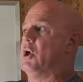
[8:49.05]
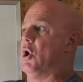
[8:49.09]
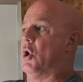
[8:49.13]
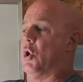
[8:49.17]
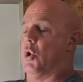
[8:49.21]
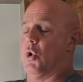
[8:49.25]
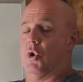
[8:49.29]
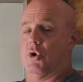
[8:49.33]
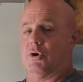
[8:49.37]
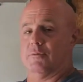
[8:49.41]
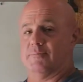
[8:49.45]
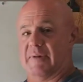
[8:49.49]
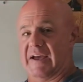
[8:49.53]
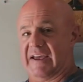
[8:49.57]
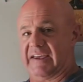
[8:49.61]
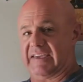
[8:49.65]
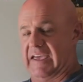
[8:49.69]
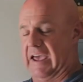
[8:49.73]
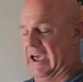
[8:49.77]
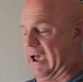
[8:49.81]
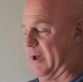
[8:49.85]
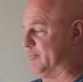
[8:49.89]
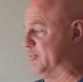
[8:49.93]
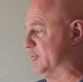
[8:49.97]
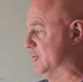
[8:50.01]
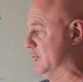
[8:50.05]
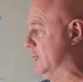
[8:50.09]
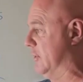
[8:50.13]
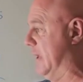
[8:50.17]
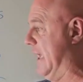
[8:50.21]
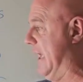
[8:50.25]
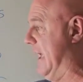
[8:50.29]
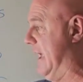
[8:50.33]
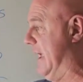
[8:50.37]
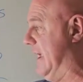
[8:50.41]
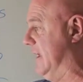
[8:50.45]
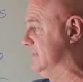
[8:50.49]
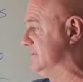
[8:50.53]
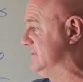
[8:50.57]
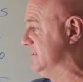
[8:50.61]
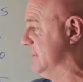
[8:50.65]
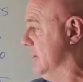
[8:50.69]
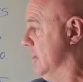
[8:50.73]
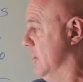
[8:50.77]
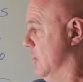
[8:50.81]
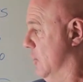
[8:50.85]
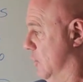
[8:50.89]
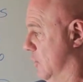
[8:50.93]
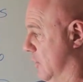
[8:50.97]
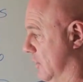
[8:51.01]
or my capital gains
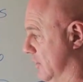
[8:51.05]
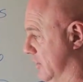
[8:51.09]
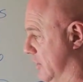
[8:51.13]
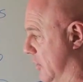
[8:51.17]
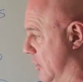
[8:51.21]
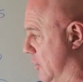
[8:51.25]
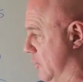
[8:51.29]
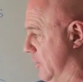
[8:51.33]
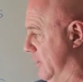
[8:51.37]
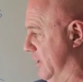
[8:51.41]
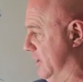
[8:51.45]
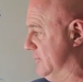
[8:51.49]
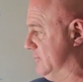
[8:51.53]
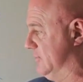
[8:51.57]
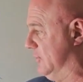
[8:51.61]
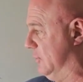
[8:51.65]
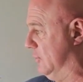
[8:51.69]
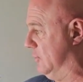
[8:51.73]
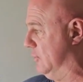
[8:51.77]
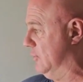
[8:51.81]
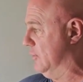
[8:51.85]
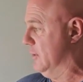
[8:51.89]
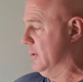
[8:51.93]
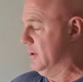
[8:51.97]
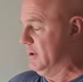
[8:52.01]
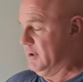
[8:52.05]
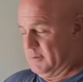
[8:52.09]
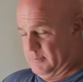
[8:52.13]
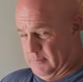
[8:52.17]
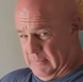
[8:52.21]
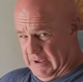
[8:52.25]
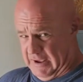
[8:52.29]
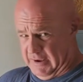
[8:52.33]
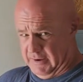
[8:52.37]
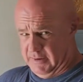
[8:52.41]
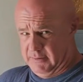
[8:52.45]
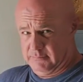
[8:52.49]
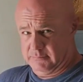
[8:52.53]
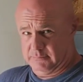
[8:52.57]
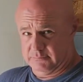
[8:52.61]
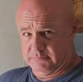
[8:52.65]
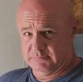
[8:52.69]
will go into my